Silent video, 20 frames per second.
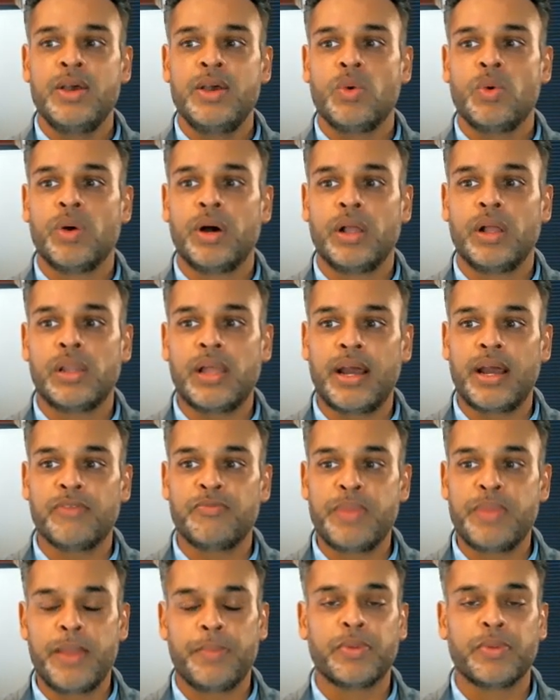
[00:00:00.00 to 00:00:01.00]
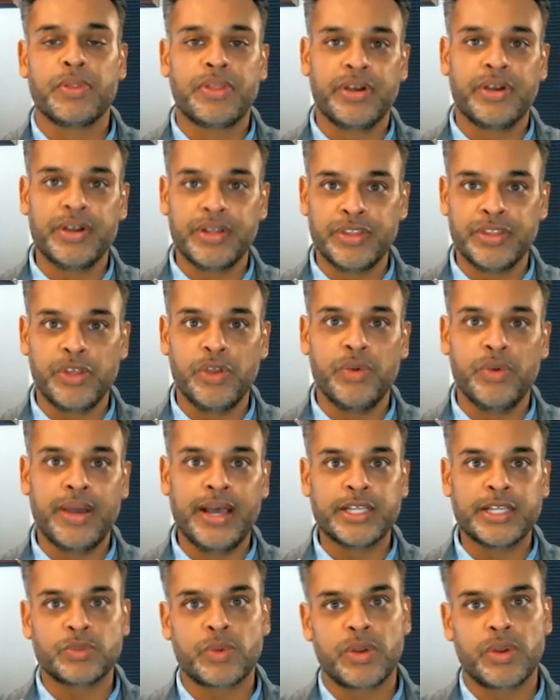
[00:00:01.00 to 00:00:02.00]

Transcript: Well, a lot of people that are in the US,